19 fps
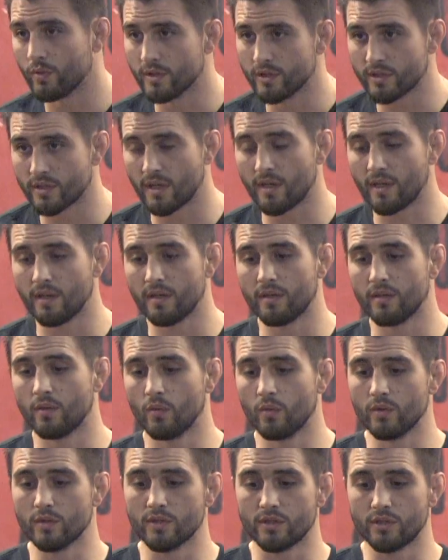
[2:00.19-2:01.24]
was
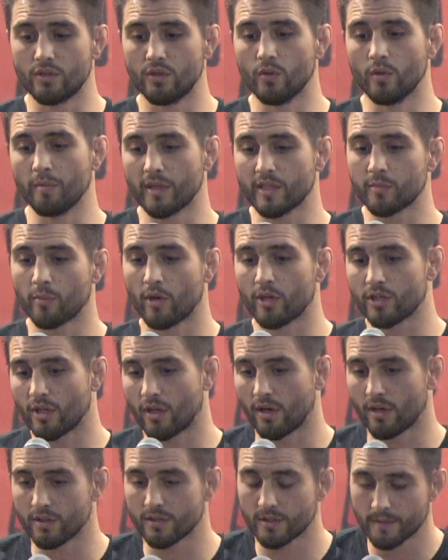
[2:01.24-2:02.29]
doing mixed martial
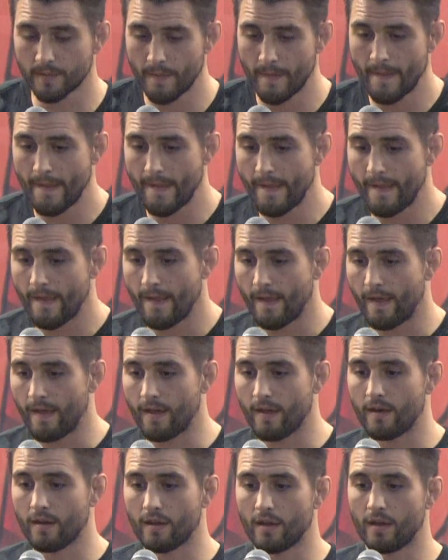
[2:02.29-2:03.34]
arts
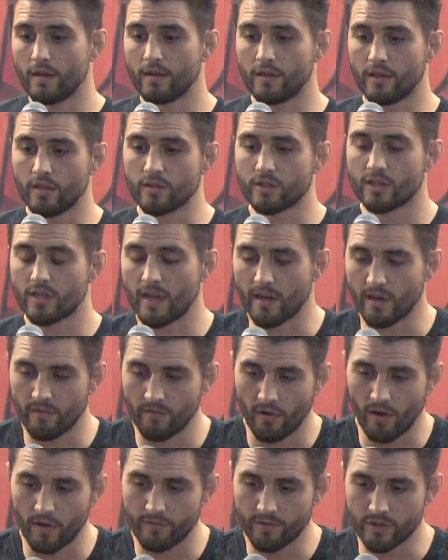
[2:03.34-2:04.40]
and staying
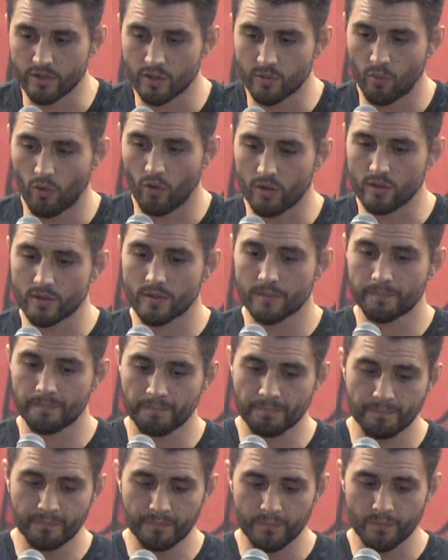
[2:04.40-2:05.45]
involved in sports.
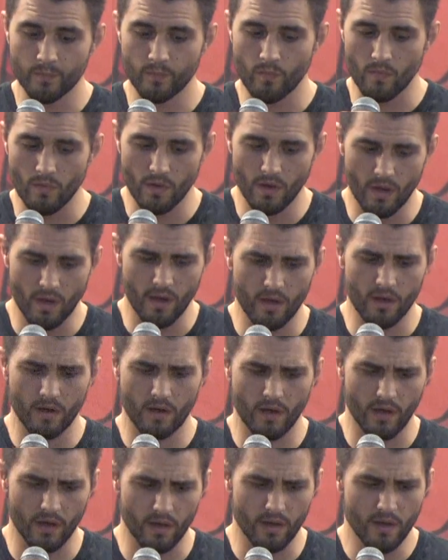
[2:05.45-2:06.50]
And
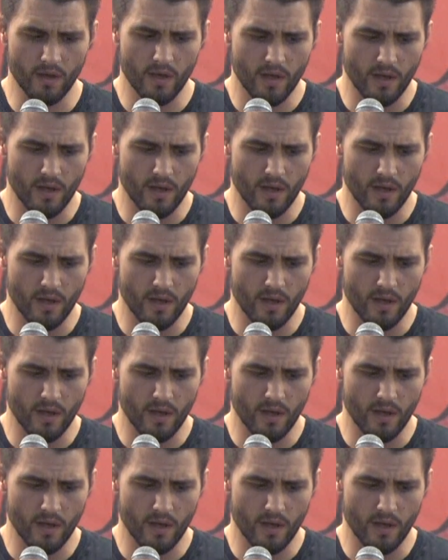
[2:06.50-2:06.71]
I